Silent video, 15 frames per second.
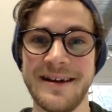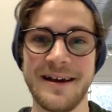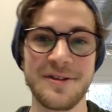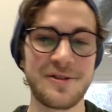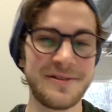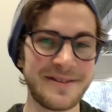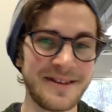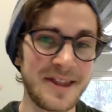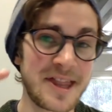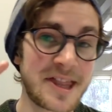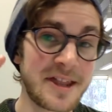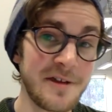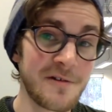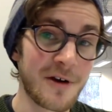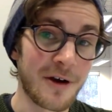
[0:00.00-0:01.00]
and she did
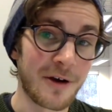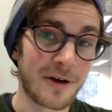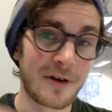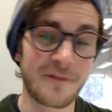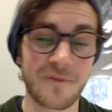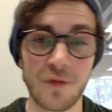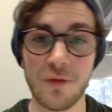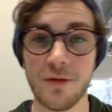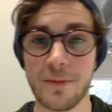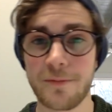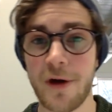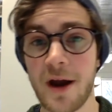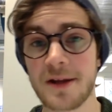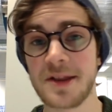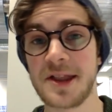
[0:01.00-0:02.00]
0 full
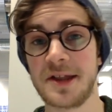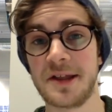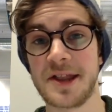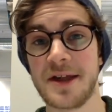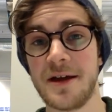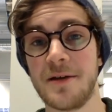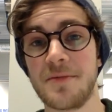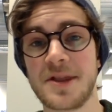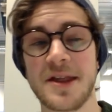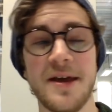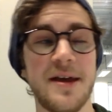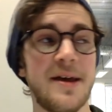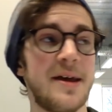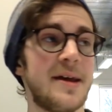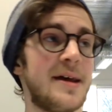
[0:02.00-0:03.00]
practice exams.
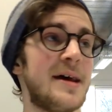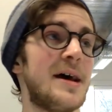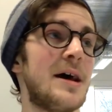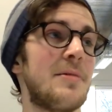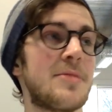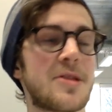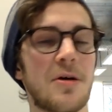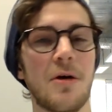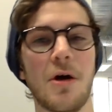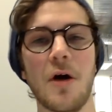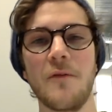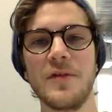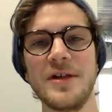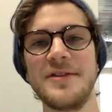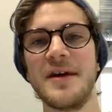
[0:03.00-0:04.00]
So
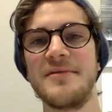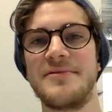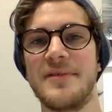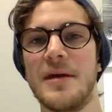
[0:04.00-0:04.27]
hopefully that